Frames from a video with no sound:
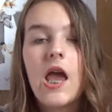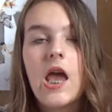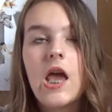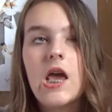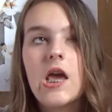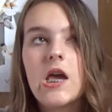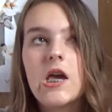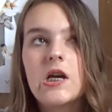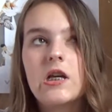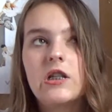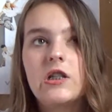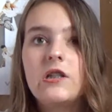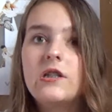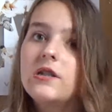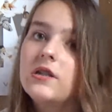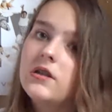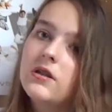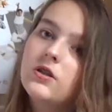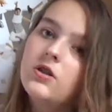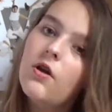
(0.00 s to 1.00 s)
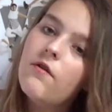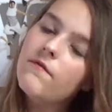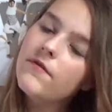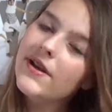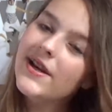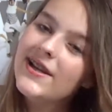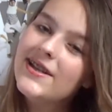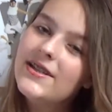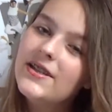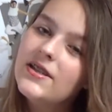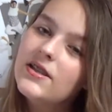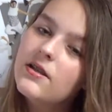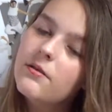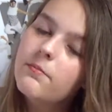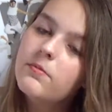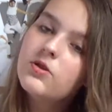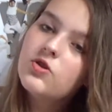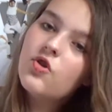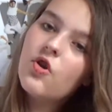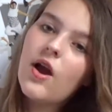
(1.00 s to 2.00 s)
And don't forget to
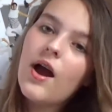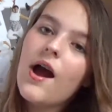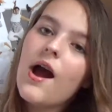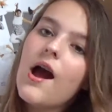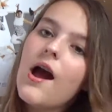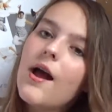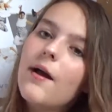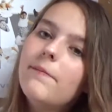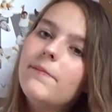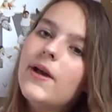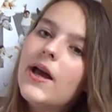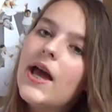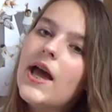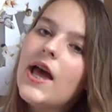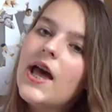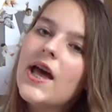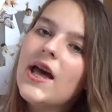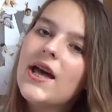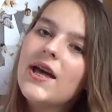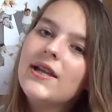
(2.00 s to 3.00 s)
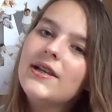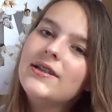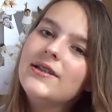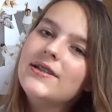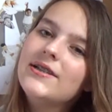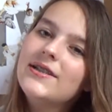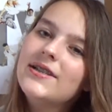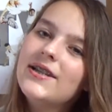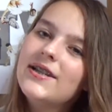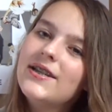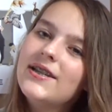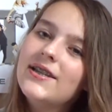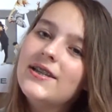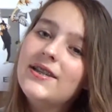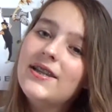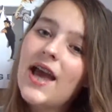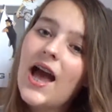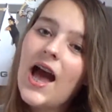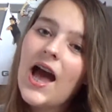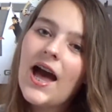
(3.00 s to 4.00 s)
subscribe, and
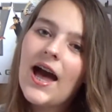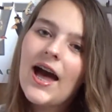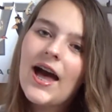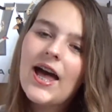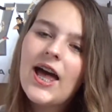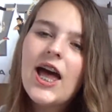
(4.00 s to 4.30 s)
yeah.